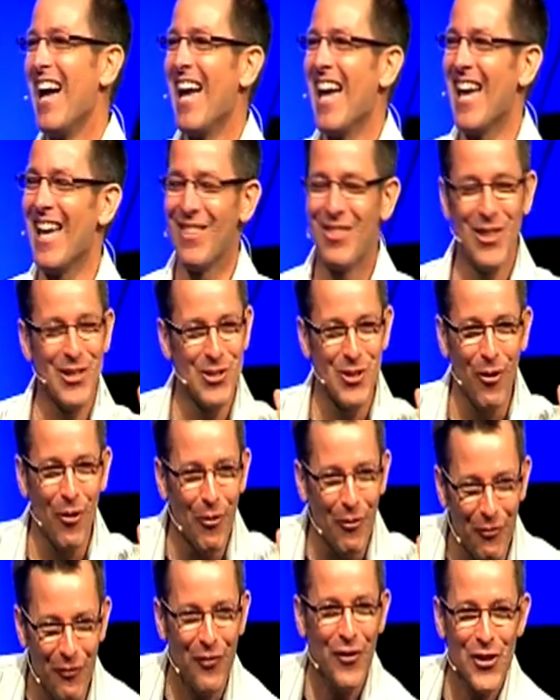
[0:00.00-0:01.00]
At this whole
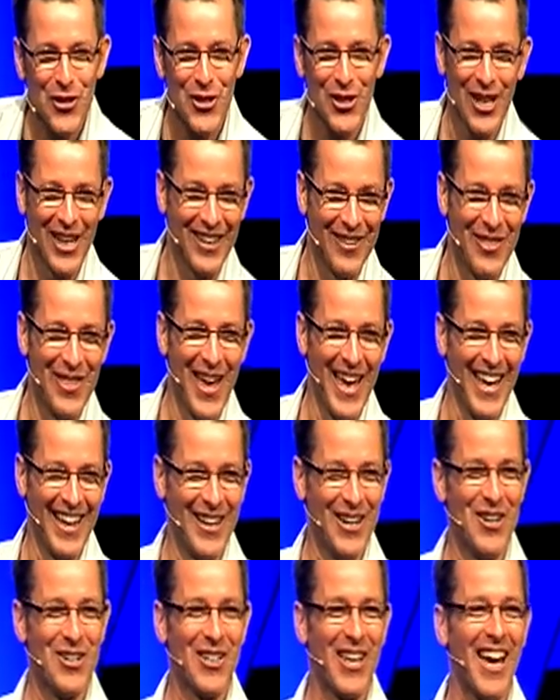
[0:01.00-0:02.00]
fishing thing,
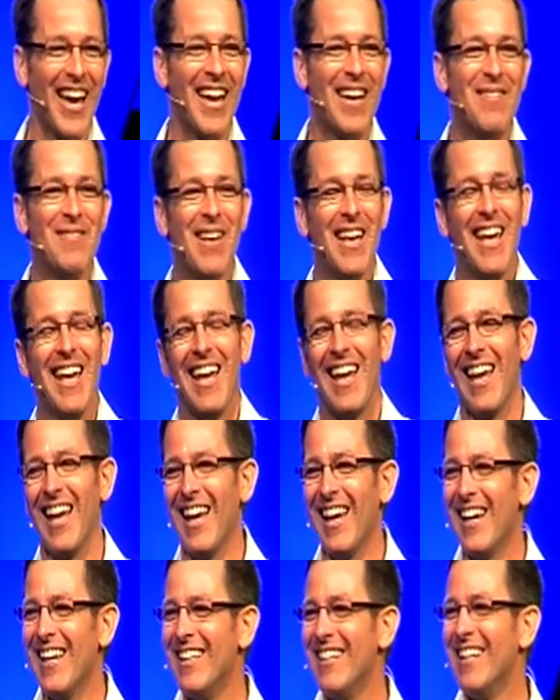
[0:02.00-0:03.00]
okay?
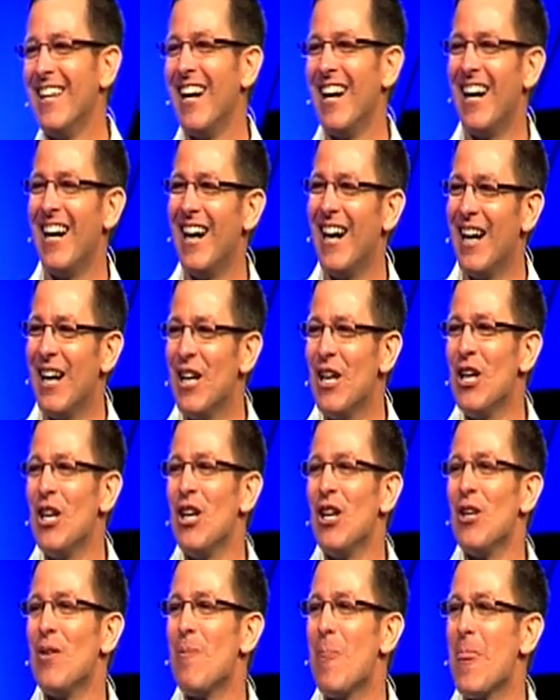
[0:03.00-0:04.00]
And,
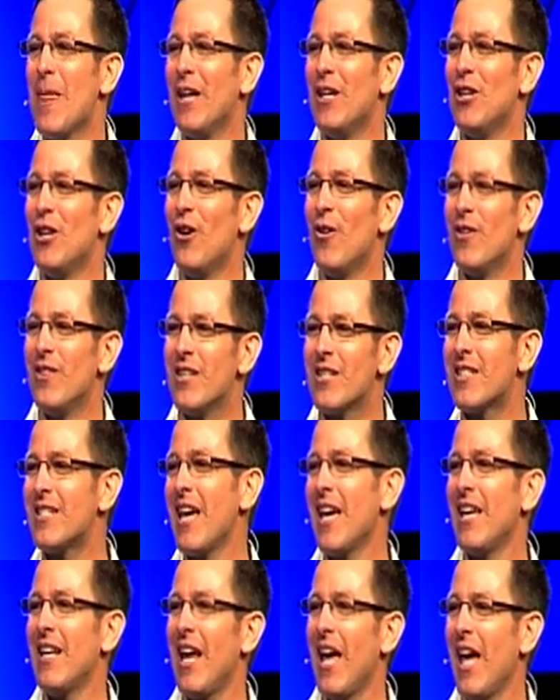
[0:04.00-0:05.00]
in this
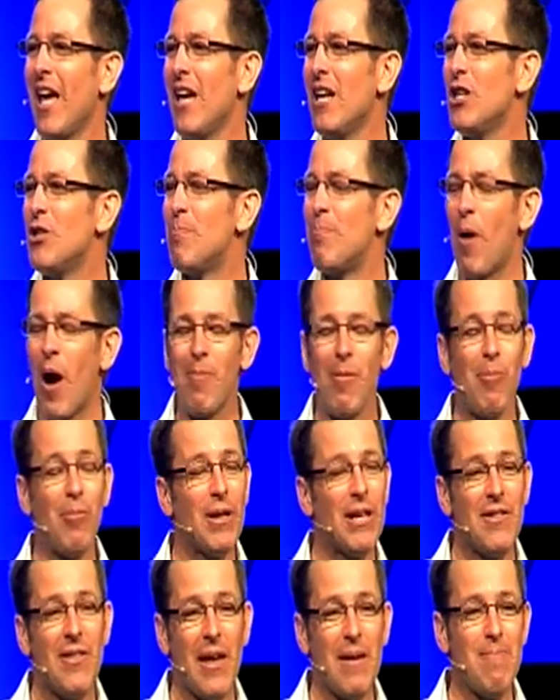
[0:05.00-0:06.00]
day and age,
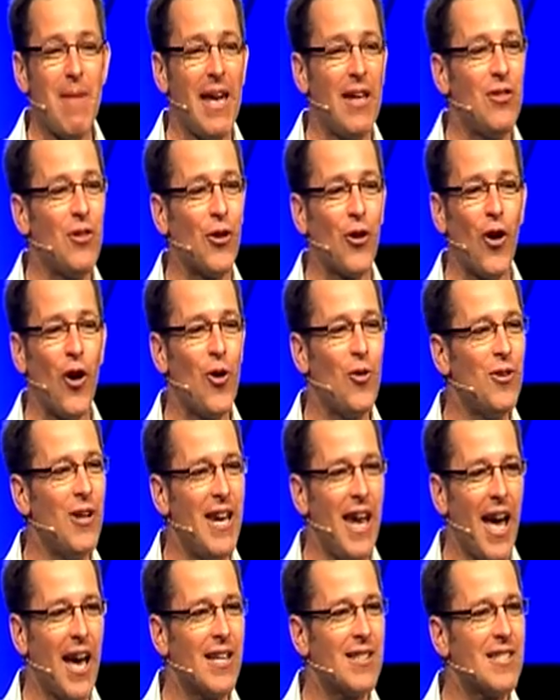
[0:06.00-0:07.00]
probably they made their own
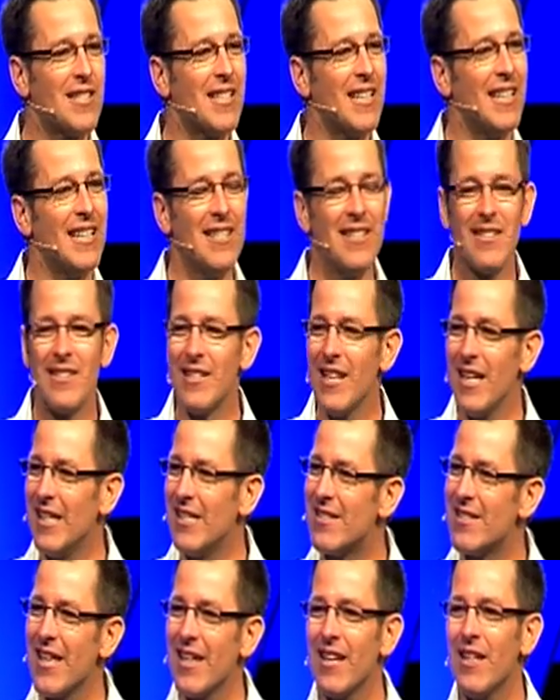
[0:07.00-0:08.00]
nets. And he's
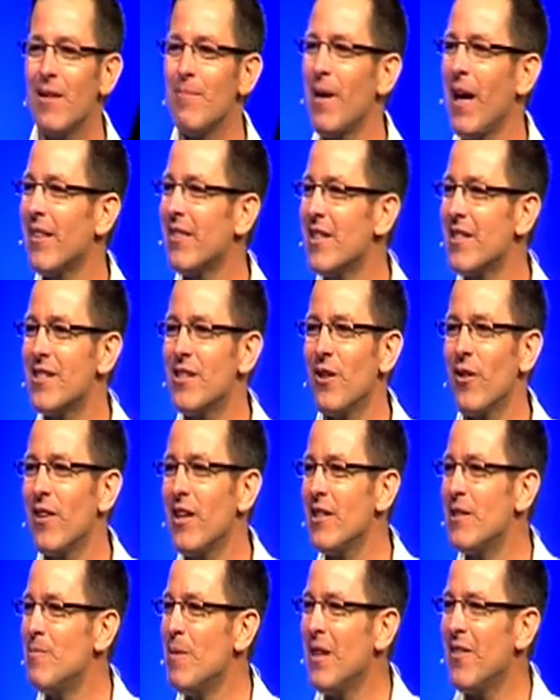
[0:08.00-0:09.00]
thinking about this.
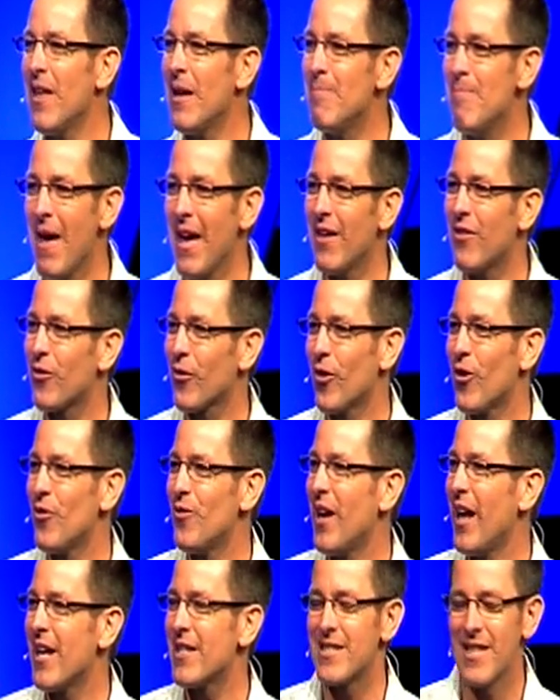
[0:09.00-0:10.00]
These men, they make their own
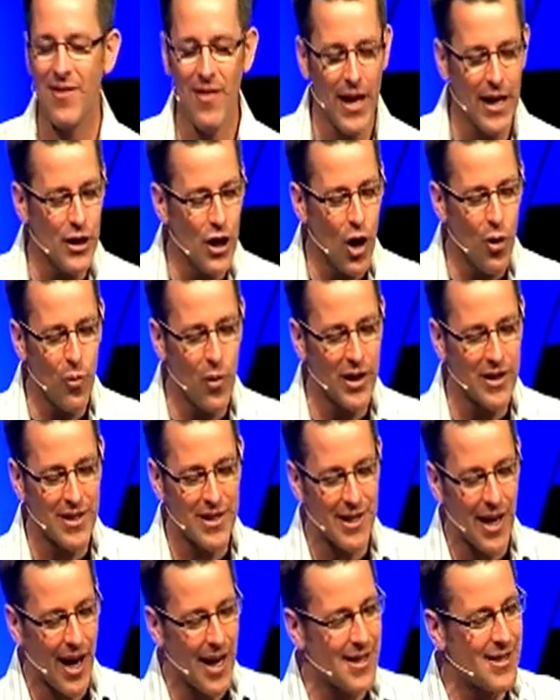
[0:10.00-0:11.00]
nets. And they know what
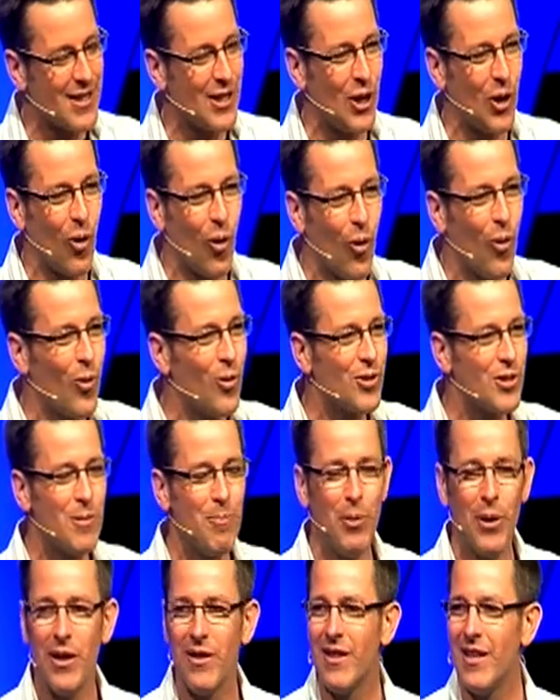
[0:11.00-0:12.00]
size, holes to
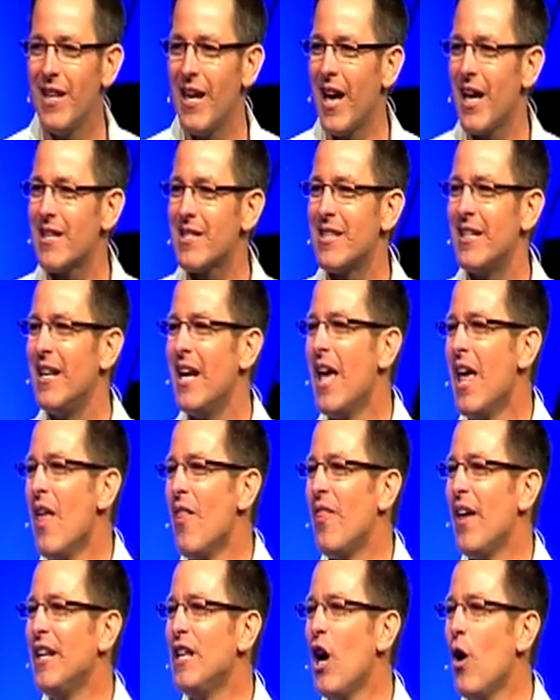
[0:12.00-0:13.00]
put in the nets. And
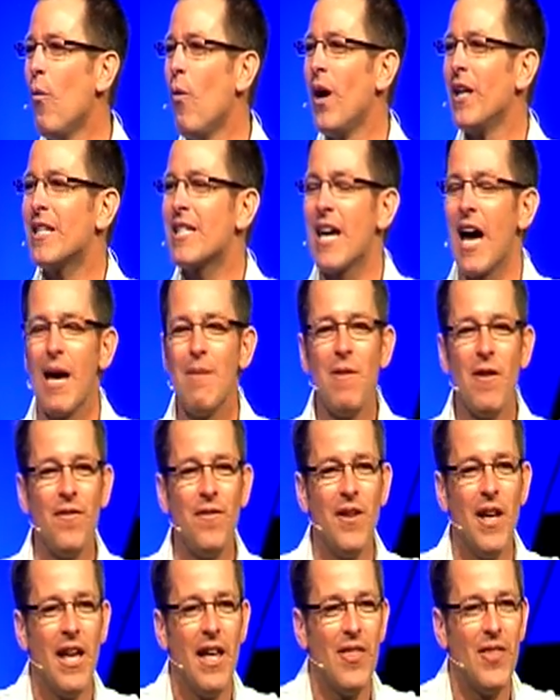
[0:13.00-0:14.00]
they know what time of
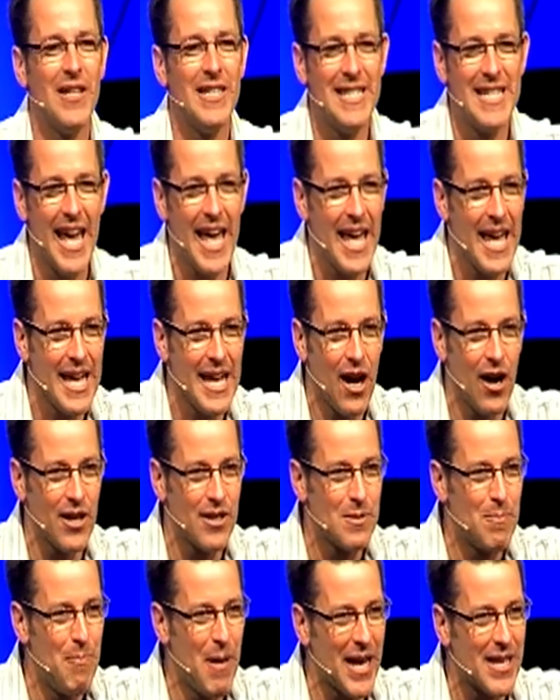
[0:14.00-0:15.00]
the day is
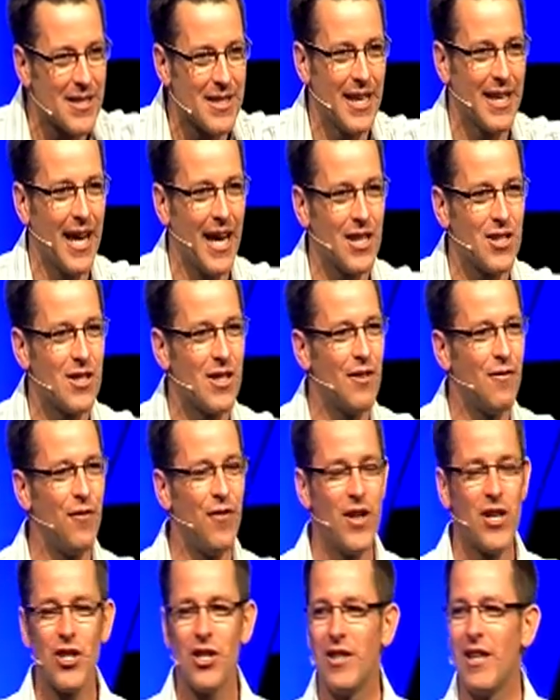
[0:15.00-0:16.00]
best to catch the
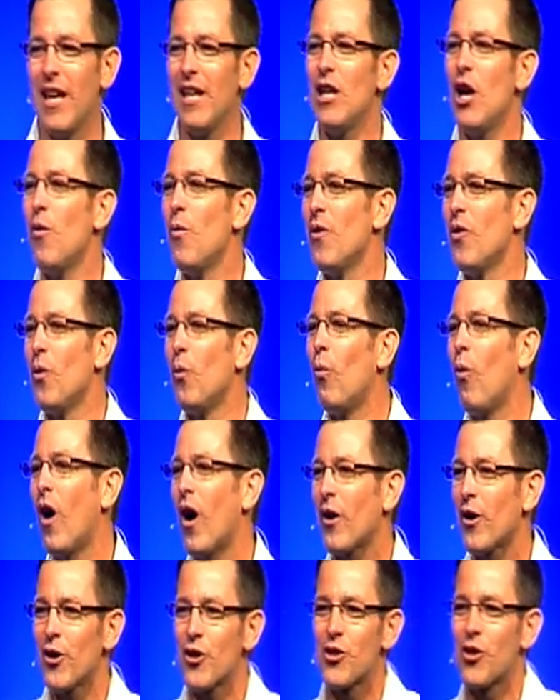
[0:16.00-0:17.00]
fish. And they know when the
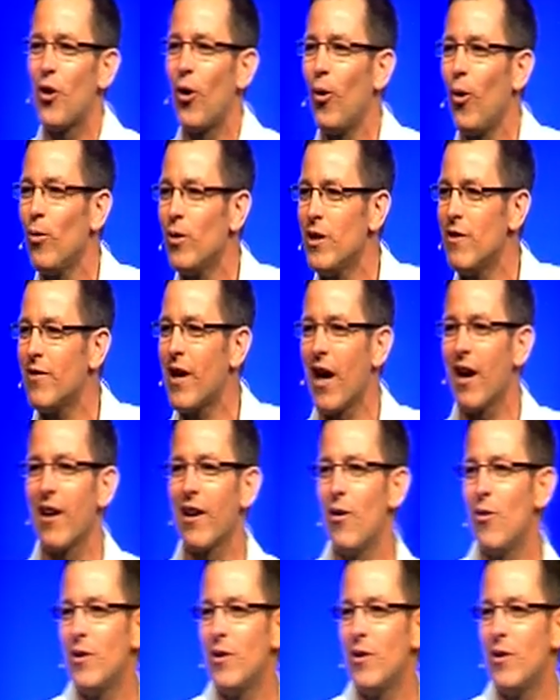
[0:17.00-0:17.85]
water's cold, you've got to go